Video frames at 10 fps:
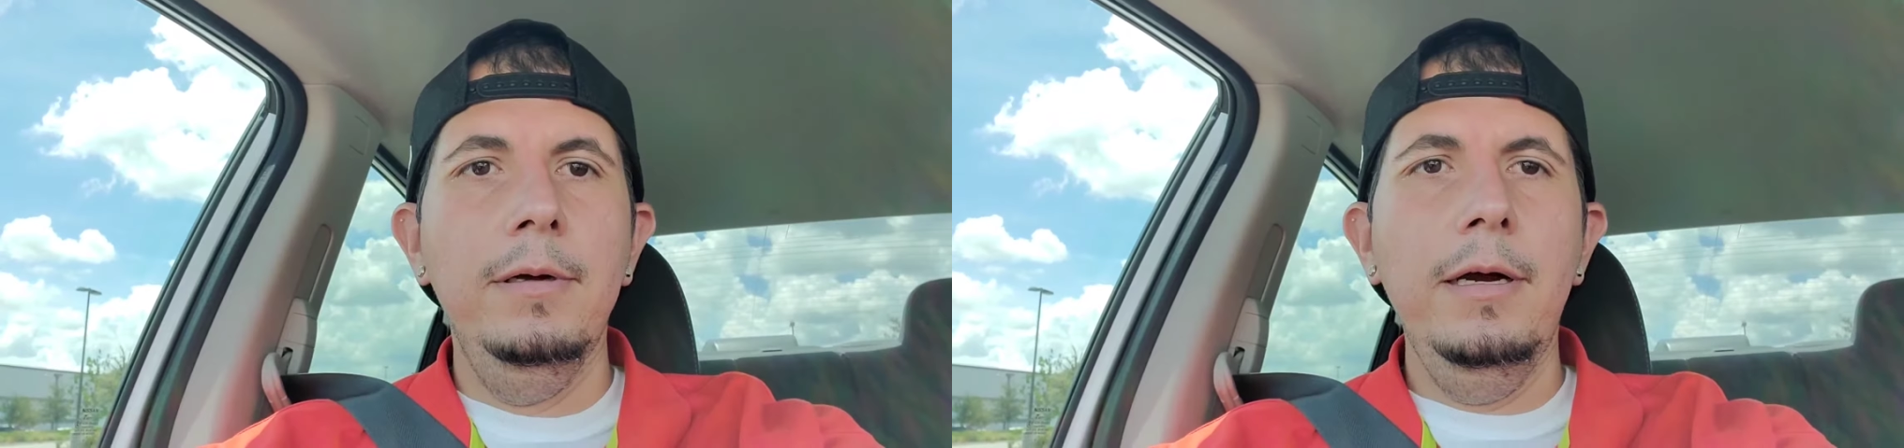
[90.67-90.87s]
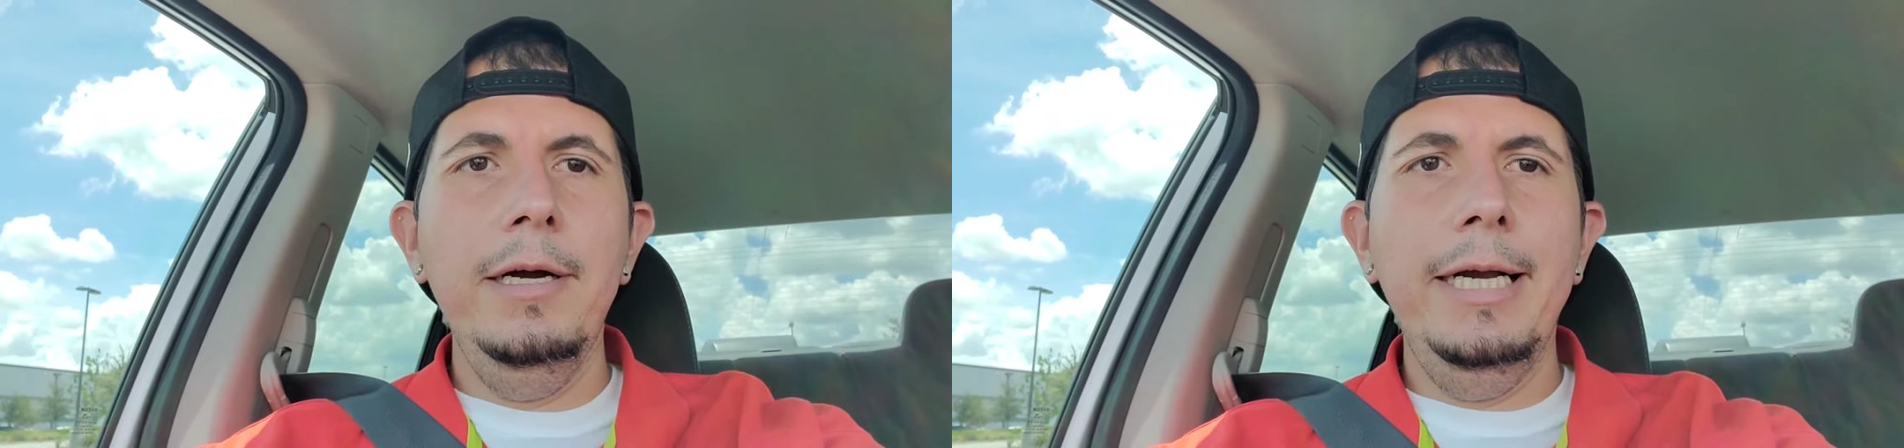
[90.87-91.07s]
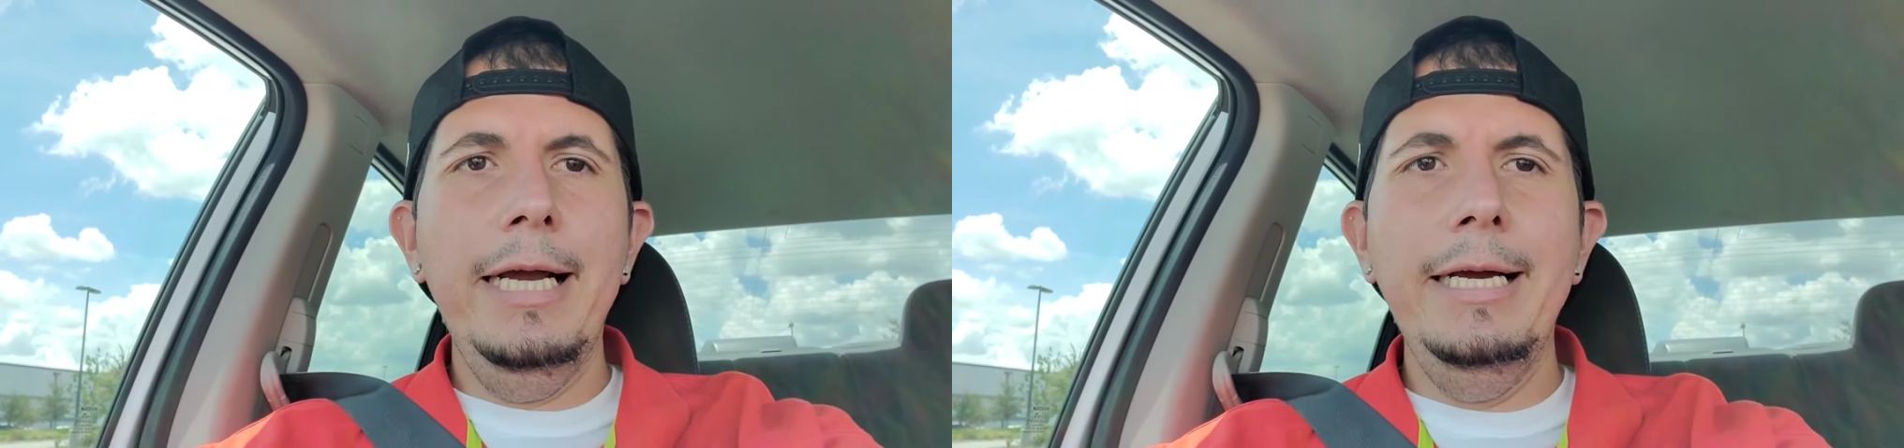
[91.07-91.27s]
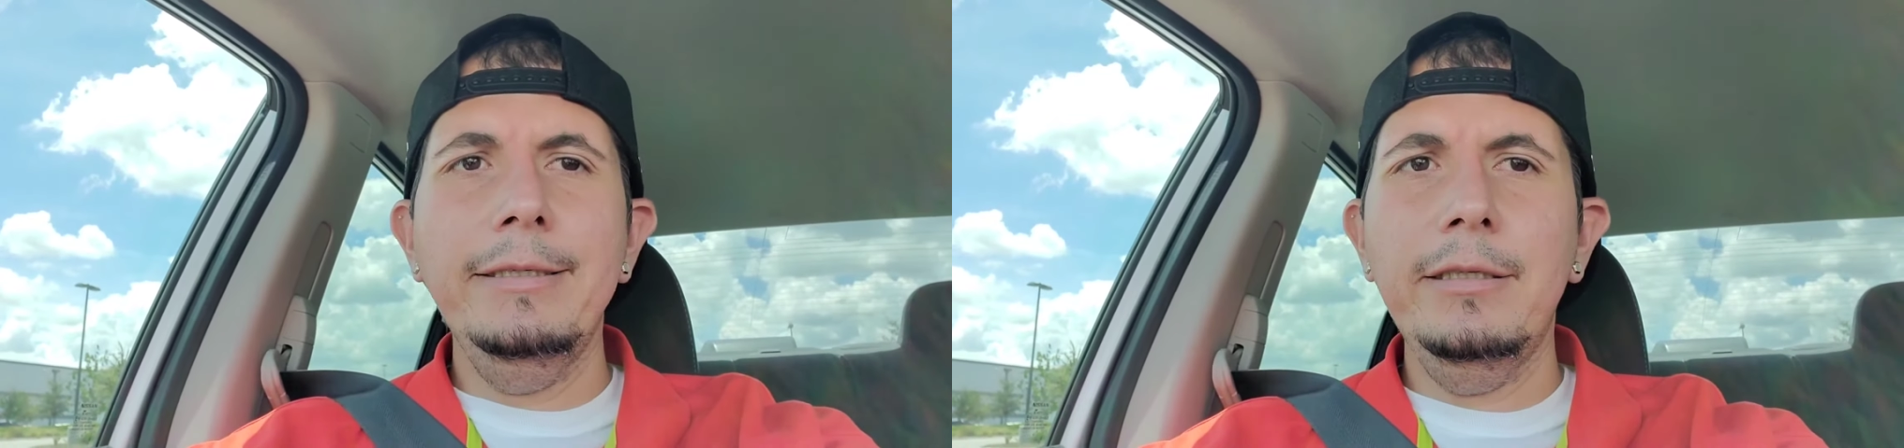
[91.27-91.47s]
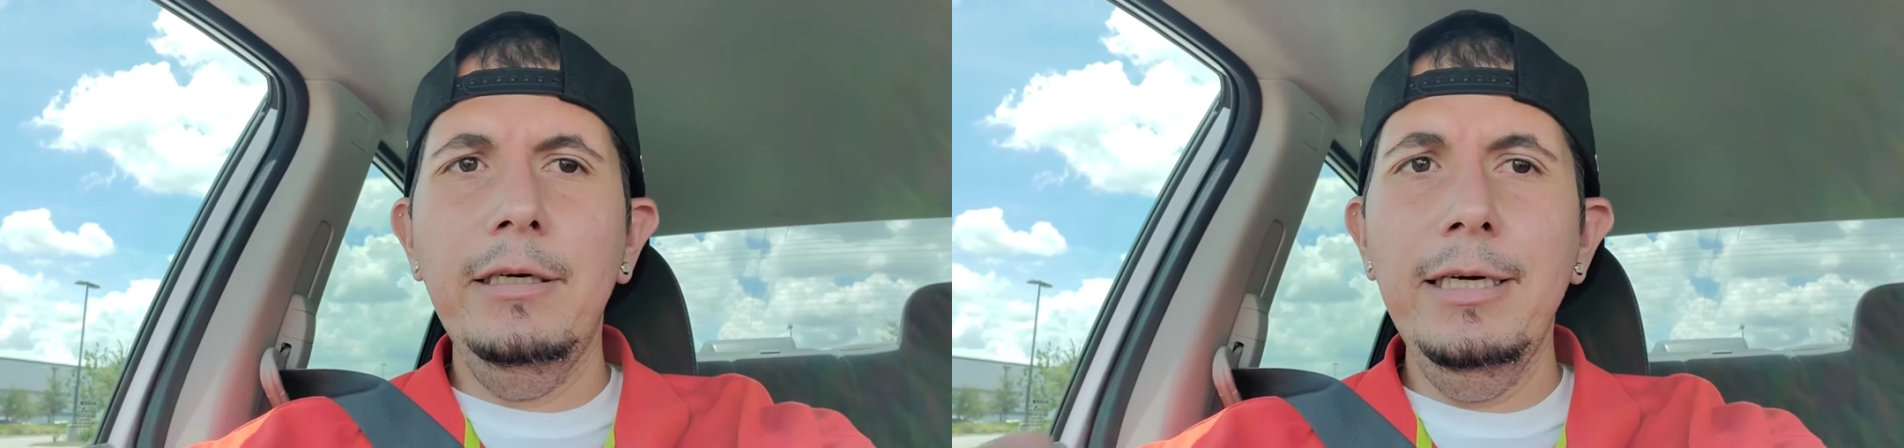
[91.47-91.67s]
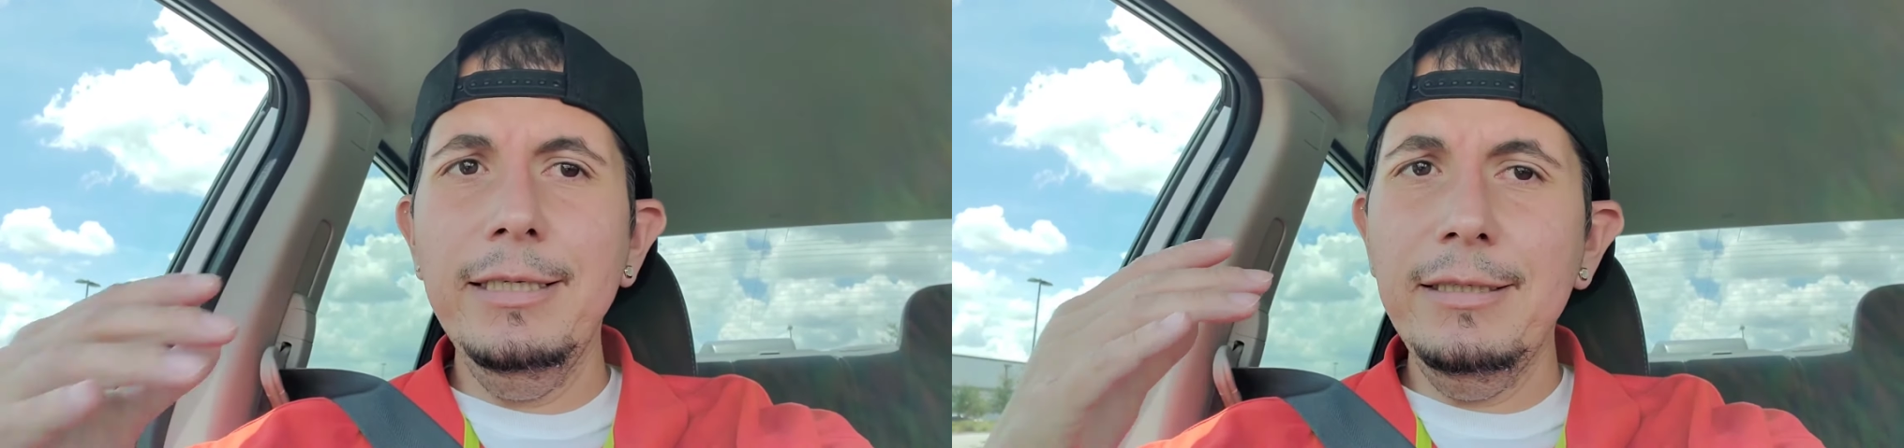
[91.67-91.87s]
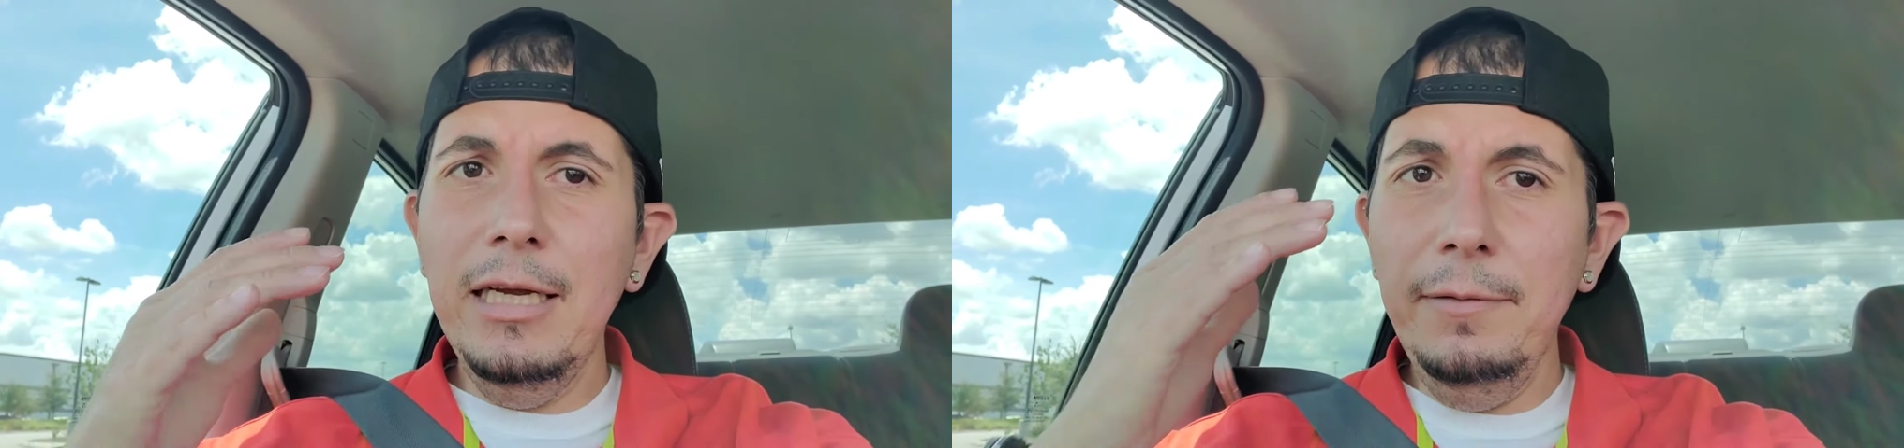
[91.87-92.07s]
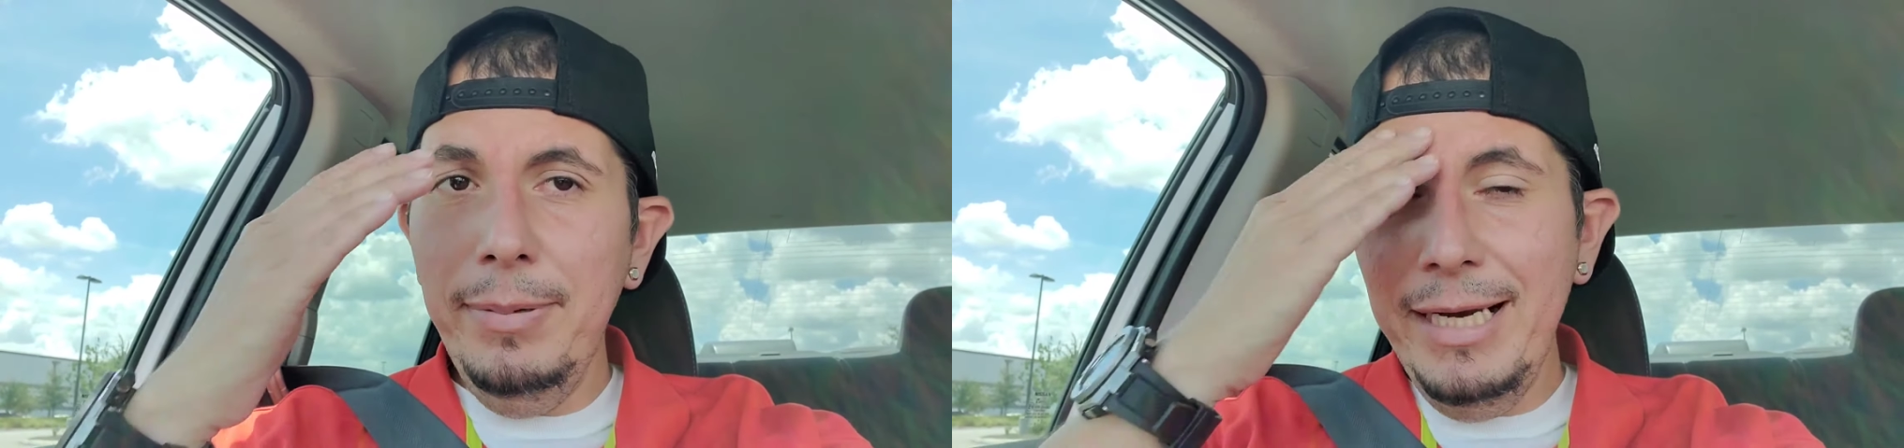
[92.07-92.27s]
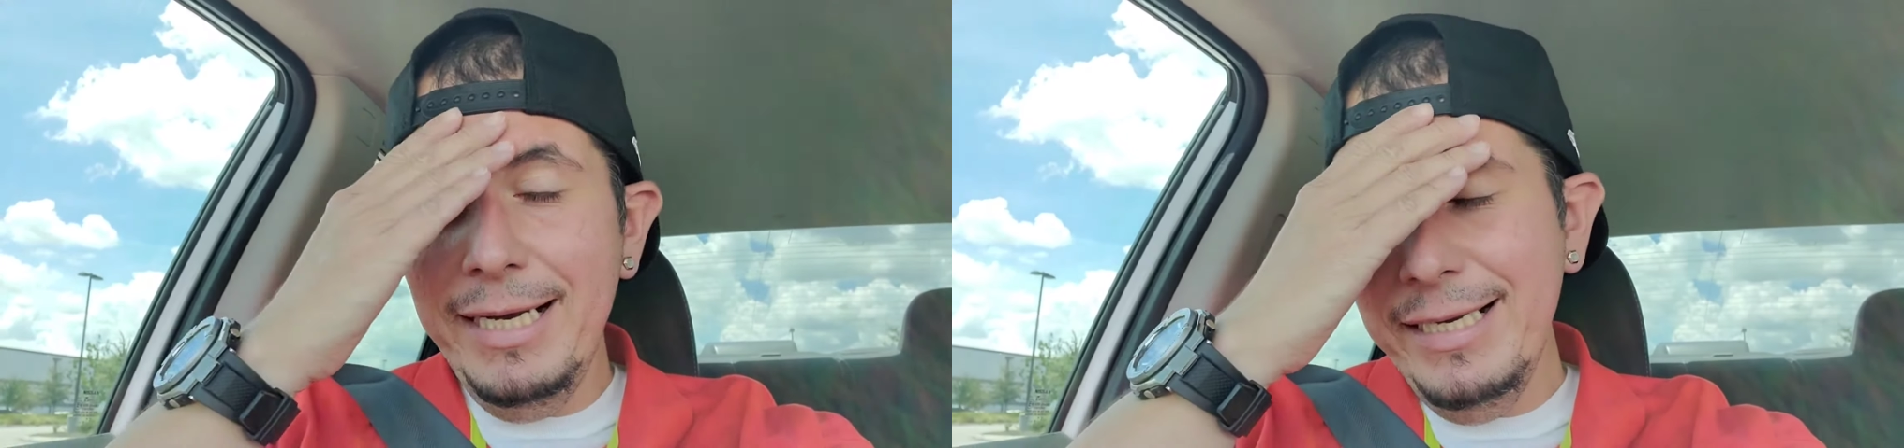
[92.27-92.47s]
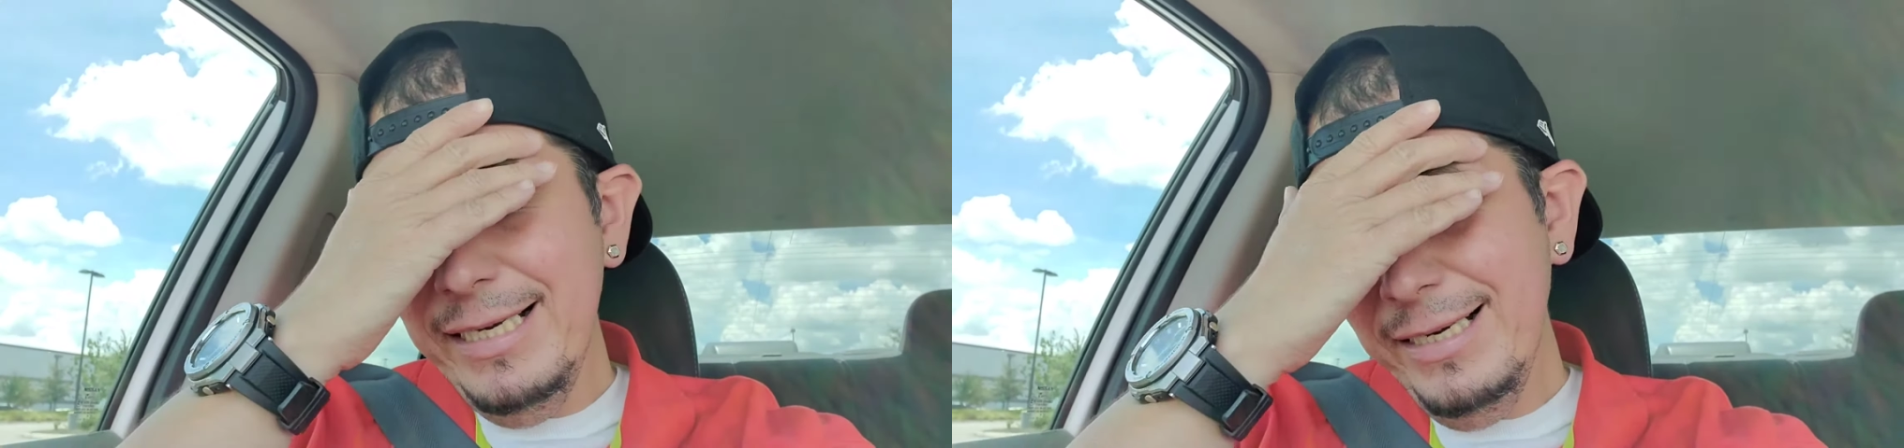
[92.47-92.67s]
Alright guys, so I stopped
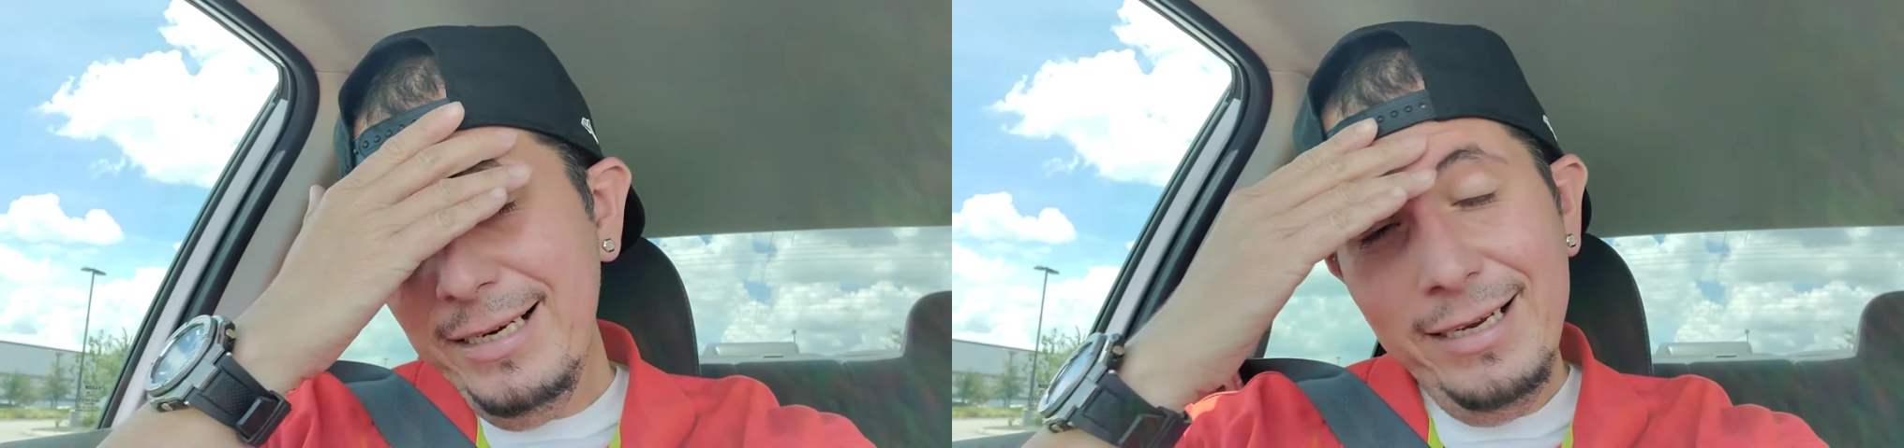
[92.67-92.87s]
by.